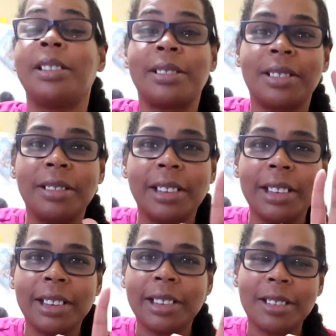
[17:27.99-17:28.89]

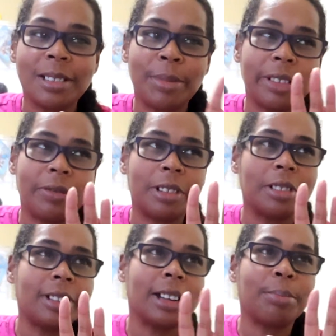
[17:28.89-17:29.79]
Sunday is by
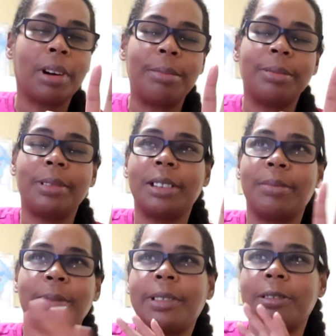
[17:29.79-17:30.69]
far like probably
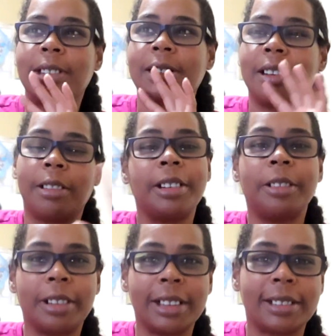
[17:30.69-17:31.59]
my most
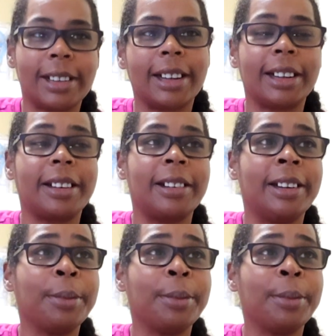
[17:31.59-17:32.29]
unhealthiest day